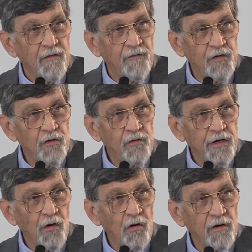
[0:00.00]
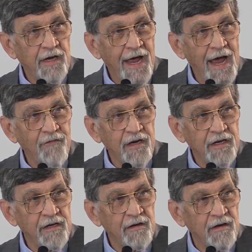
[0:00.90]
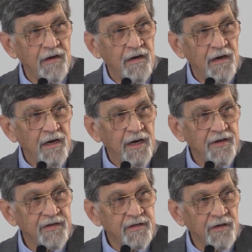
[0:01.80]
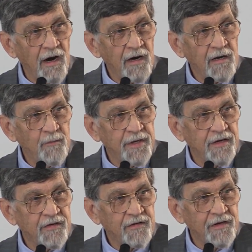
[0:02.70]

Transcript: view the oral cavity as a dark abyss